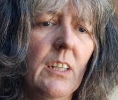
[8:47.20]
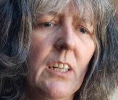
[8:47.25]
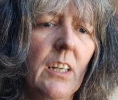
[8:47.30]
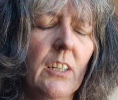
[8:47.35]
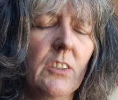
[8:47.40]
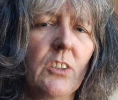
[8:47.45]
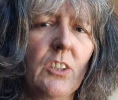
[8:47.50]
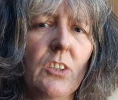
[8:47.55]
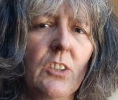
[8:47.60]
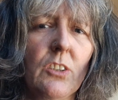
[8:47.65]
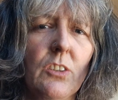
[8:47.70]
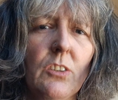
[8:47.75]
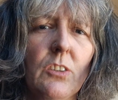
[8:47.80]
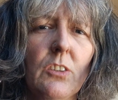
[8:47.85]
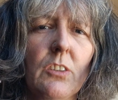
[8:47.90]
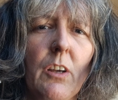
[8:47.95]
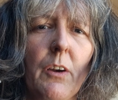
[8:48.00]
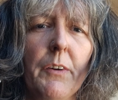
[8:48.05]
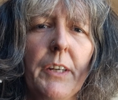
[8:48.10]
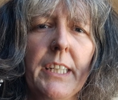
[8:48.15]
as the
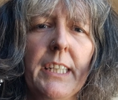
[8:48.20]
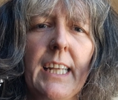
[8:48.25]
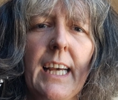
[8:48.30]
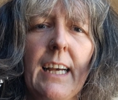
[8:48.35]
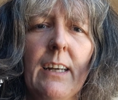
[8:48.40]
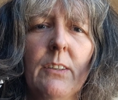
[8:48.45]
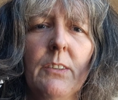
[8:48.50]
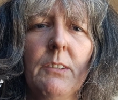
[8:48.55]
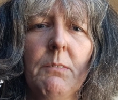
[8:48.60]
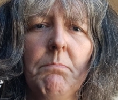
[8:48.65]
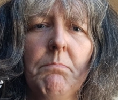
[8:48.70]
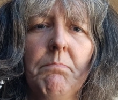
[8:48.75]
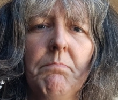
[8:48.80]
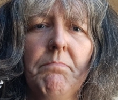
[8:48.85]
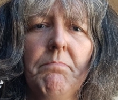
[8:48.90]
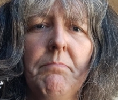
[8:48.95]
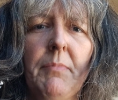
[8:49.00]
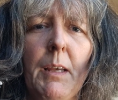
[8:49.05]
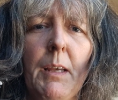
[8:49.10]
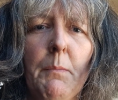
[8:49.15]
sun's going down,
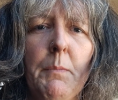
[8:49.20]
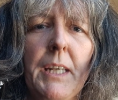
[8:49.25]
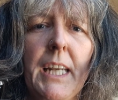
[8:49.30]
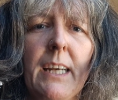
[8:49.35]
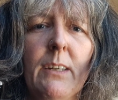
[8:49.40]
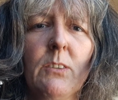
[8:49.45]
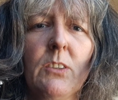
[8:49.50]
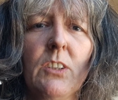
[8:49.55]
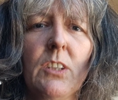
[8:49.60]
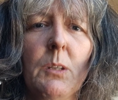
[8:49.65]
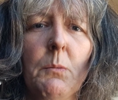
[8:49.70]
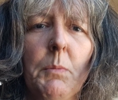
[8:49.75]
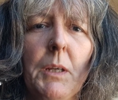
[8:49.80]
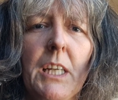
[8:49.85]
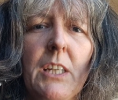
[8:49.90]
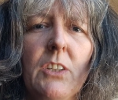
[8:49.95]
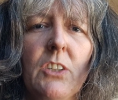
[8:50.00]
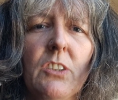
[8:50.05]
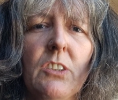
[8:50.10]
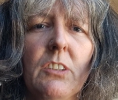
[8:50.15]
maybe down to the
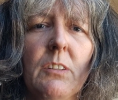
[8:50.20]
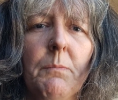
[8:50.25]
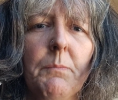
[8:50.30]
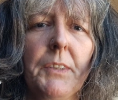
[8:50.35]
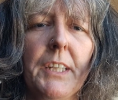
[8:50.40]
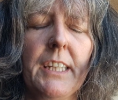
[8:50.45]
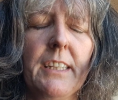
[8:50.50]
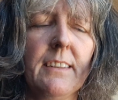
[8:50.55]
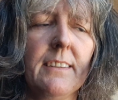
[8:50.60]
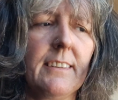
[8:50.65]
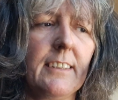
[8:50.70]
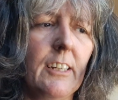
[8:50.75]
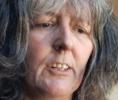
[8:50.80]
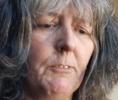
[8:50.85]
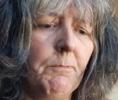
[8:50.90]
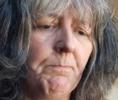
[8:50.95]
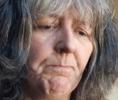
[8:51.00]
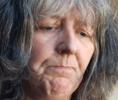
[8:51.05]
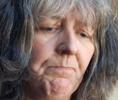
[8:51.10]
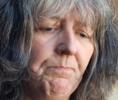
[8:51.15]
beach or something.
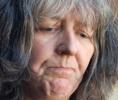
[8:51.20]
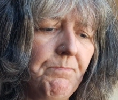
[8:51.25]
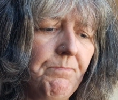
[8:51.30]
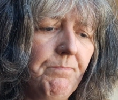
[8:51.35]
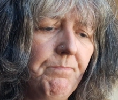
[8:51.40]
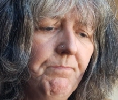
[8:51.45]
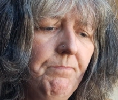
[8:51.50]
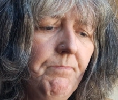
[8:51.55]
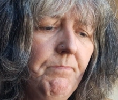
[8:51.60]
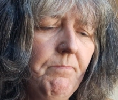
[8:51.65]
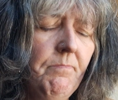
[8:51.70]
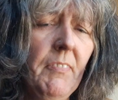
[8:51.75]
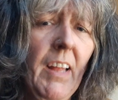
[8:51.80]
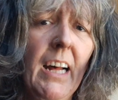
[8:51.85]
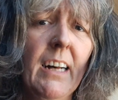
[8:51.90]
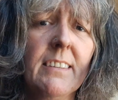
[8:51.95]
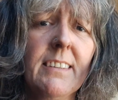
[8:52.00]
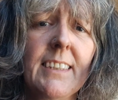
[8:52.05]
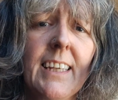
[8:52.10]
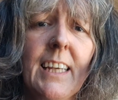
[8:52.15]
So
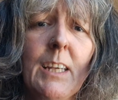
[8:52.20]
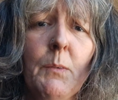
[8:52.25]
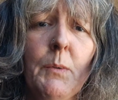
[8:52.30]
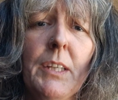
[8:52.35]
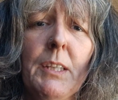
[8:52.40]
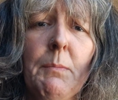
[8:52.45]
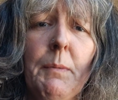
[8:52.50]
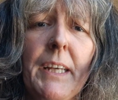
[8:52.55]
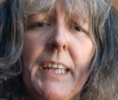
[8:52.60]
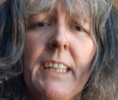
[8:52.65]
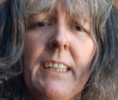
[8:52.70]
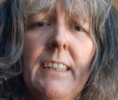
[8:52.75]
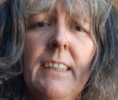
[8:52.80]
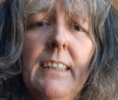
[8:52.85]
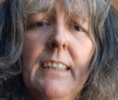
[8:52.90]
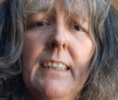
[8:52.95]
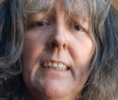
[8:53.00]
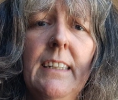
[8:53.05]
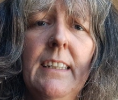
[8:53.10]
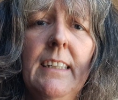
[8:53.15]
I'll take you with me.
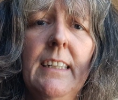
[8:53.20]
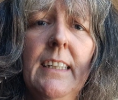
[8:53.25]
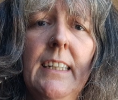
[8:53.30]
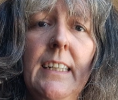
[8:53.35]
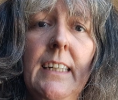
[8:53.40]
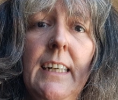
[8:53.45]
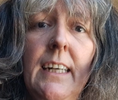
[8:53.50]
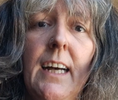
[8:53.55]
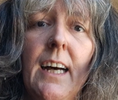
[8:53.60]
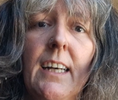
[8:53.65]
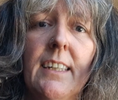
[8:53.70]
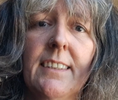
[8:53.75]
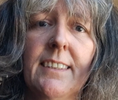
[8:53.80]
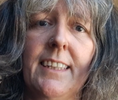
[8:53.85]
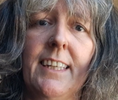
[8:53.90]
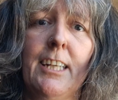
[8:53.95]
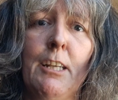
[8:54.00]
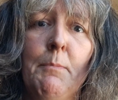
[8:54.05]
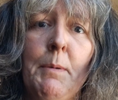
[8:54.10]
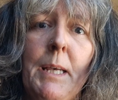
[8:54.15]
I'll
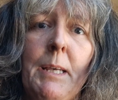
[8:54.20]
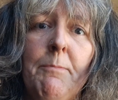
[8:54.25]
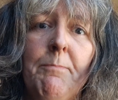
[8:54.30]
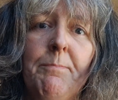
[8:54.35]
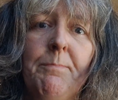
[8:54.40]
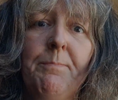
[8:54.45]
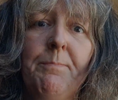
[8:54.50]
see you in a bit.